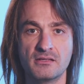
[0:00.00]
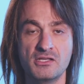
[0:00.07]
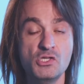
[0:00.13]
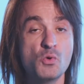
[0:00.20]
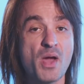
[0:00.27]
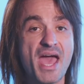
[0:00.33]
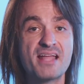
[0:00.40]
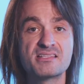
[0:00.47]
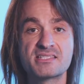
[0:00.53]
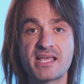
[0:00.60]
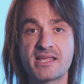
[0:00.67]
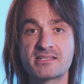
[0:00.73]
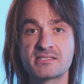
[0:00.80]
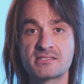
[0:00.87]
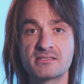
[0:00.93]
New
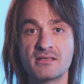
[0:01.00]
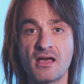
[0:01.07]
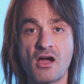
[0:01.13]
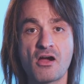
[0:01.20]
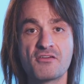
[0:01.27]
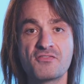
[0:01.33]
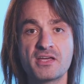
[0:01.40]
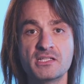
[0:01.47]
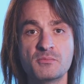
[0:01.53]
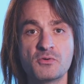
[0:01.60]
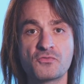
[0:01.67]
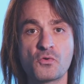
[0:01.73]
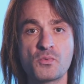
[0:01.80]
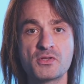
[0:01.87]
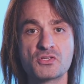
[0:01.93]
headsets are
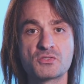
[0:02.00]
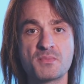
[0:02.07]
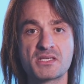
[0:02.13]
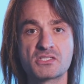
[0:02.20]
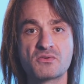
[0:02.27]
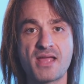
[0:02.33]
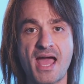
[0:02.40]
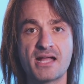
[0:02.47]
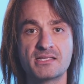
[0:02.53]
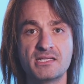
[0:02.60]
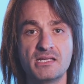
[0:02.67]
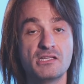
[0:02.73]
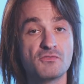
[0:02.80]
available for Windows Mixed Reality,